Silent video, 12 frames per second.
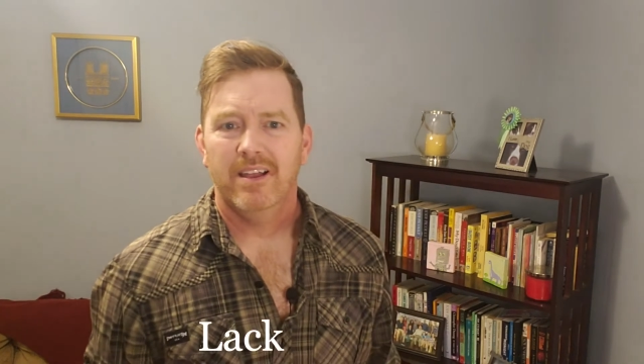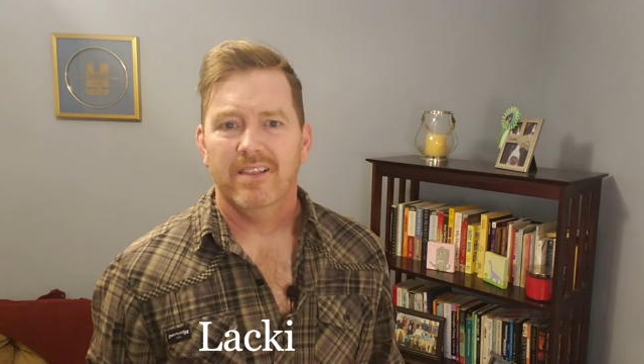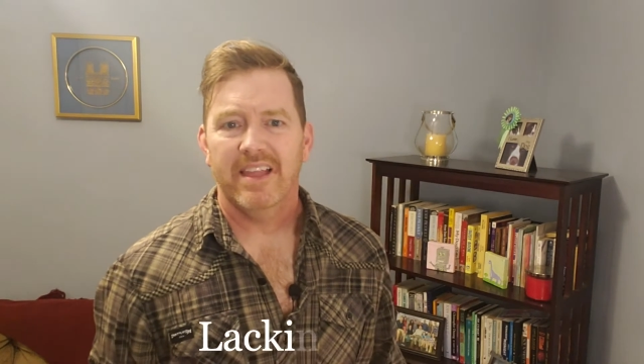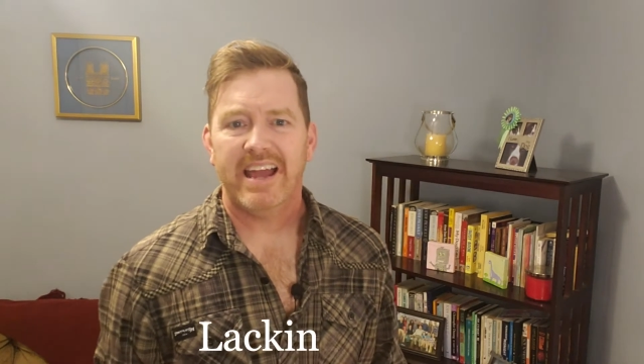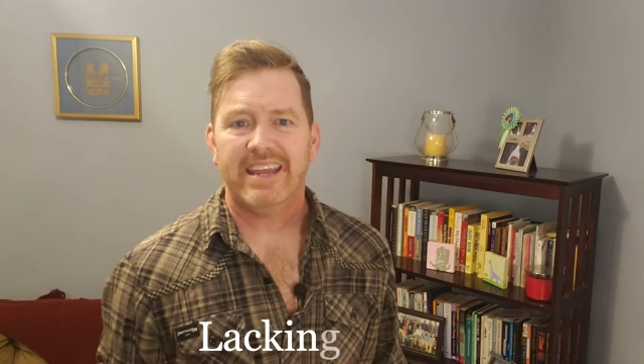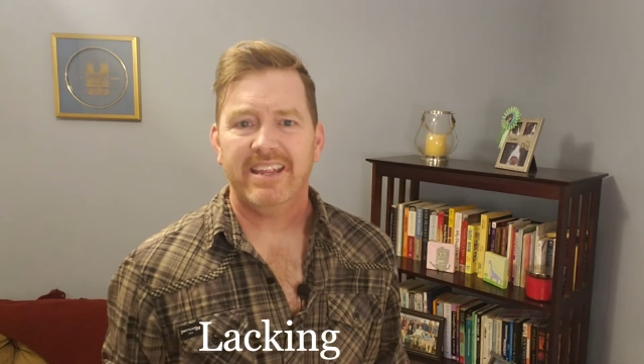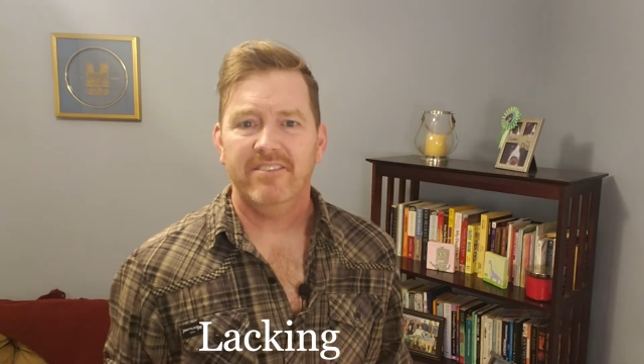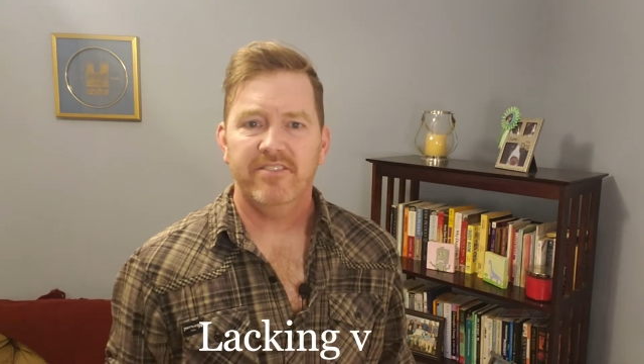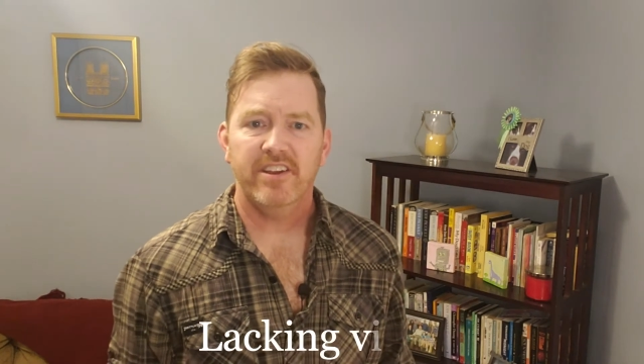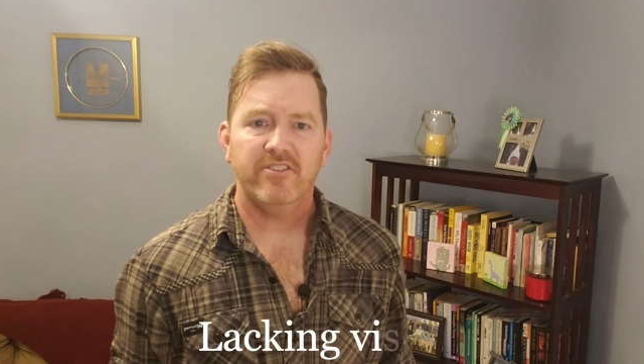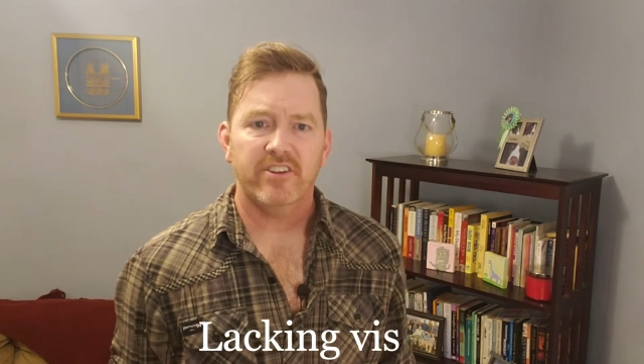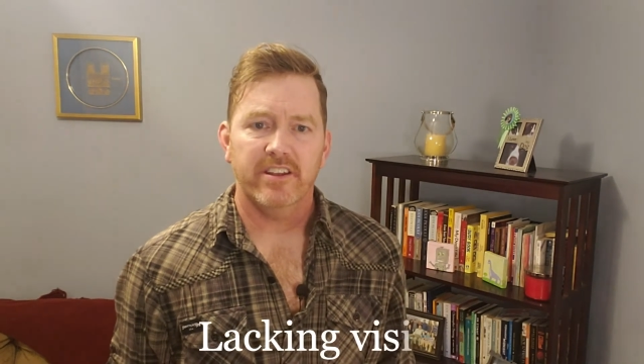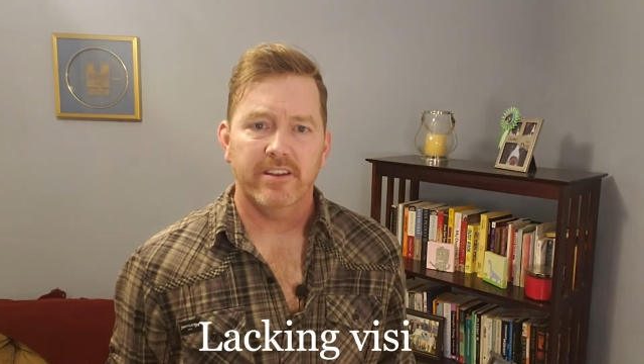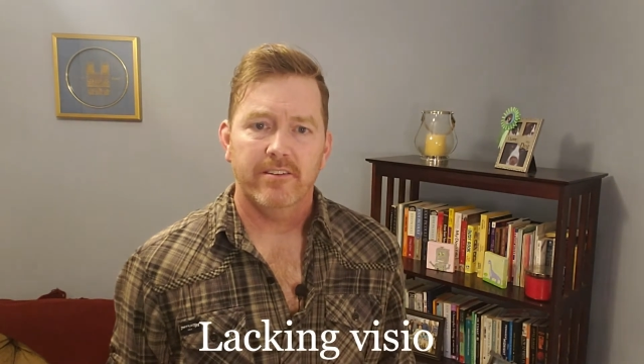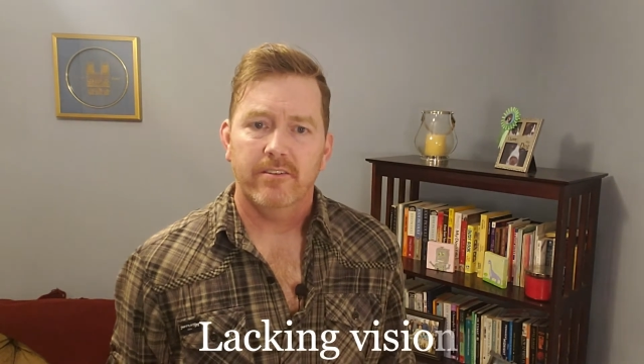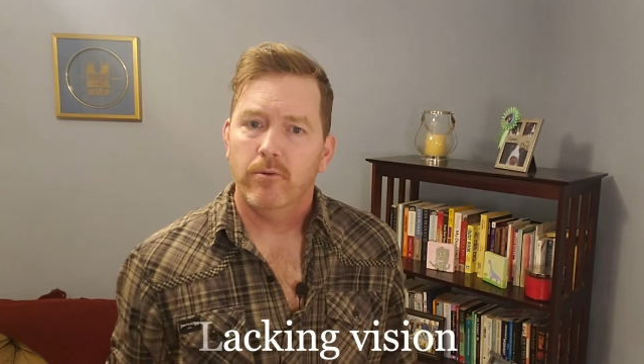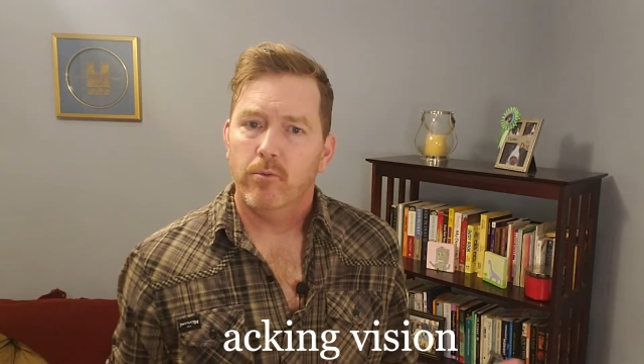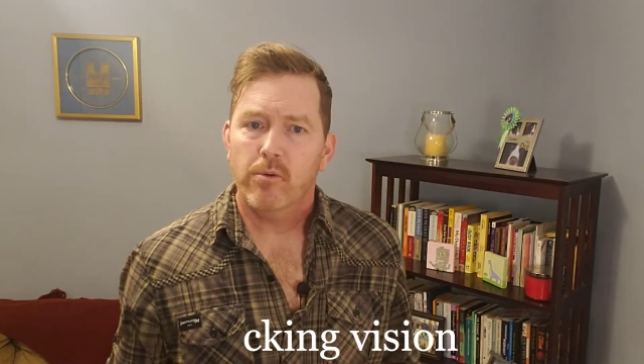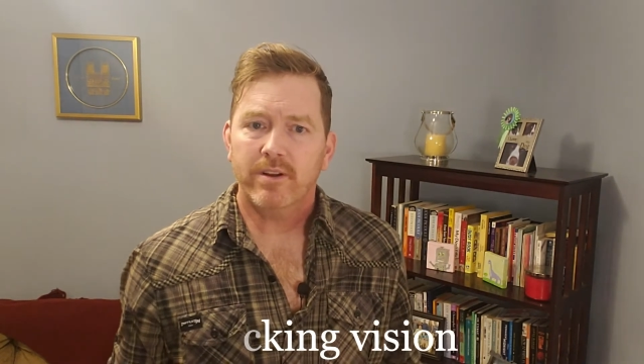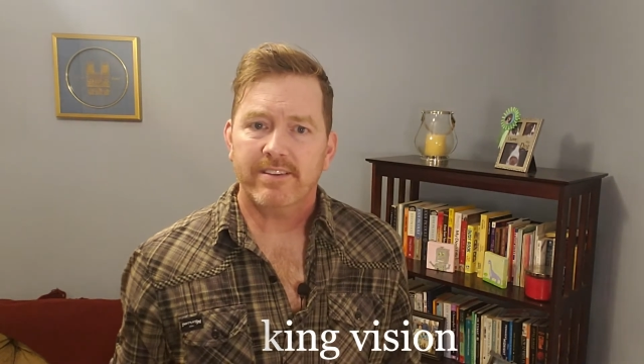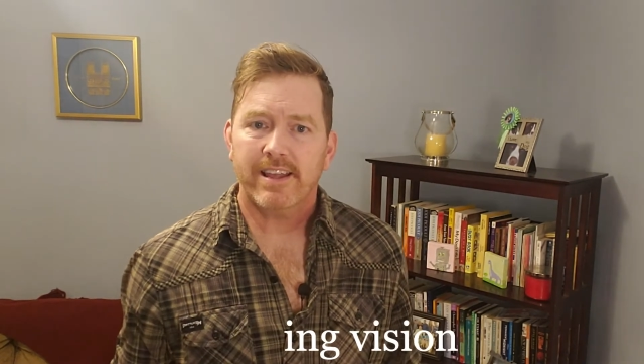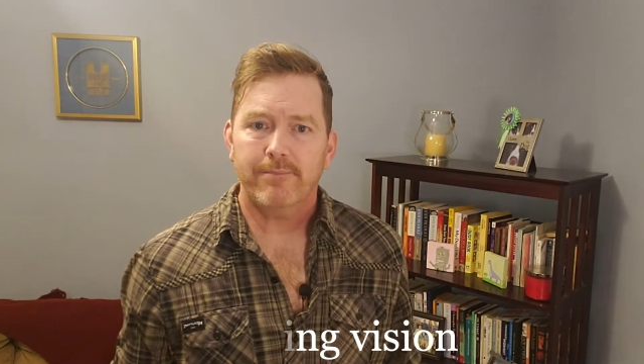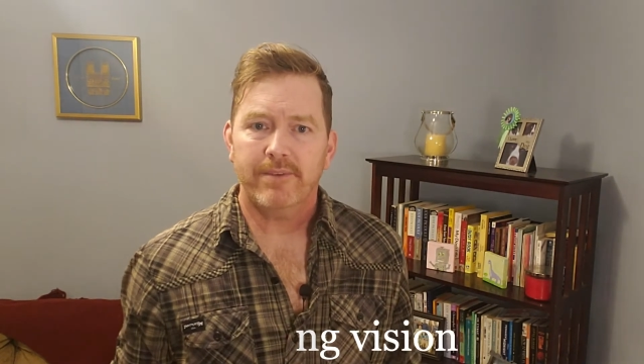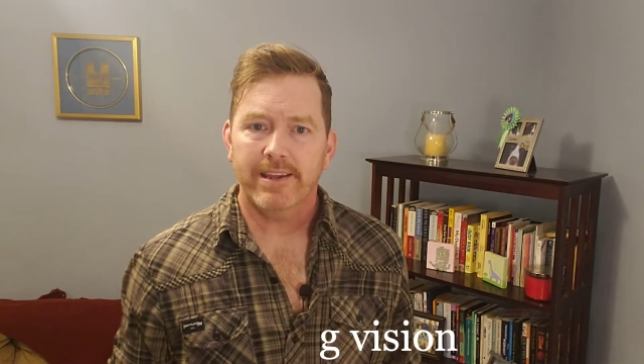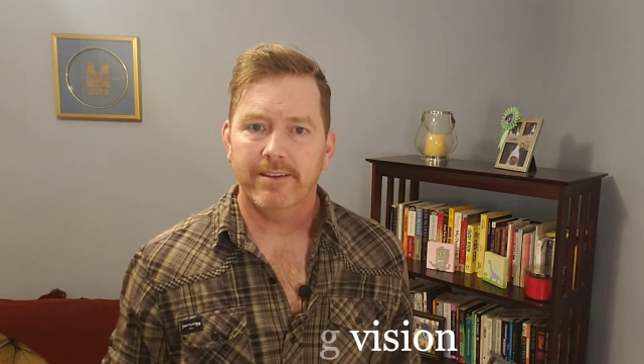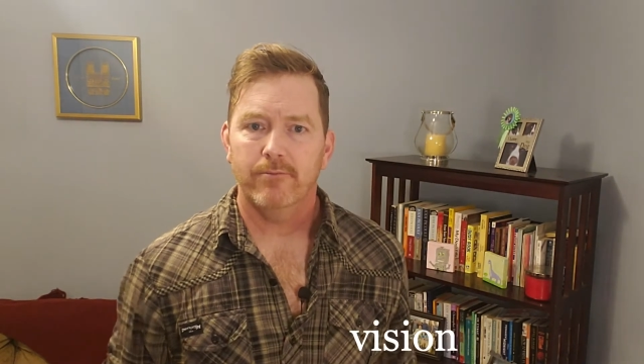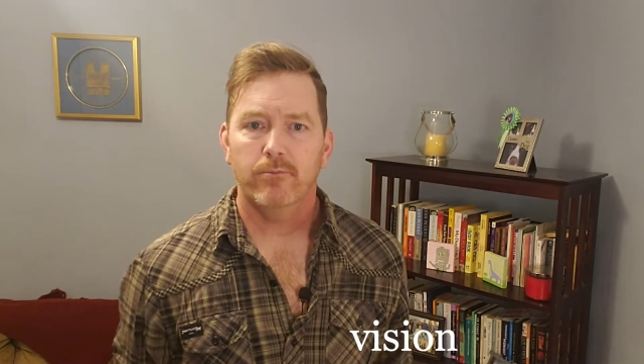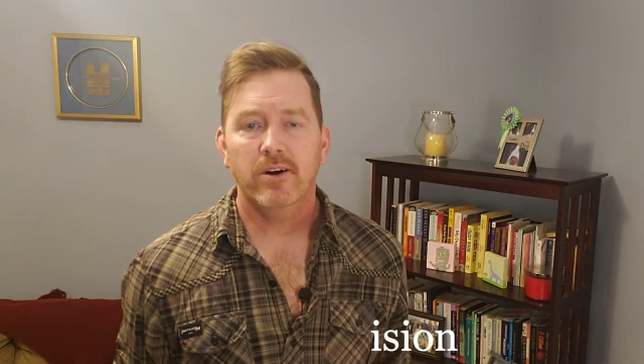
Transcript: Lacking vision. What does that mean?